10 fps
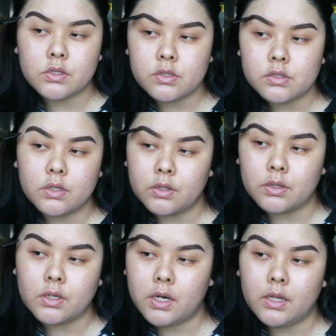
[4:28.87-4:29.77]
just so
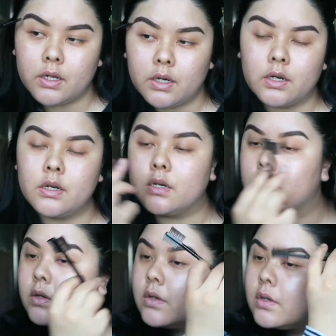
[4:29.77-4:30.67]
the color
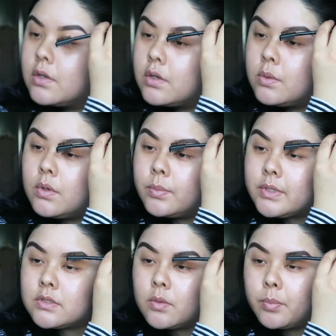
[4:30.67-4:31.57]
won't
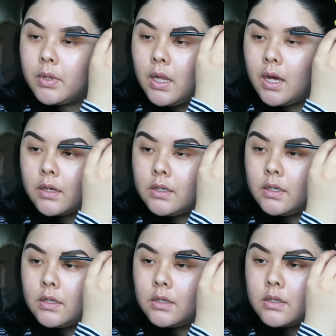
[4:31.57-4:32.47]
be so
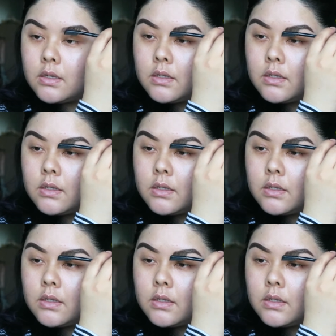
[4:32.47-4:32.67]
blocky.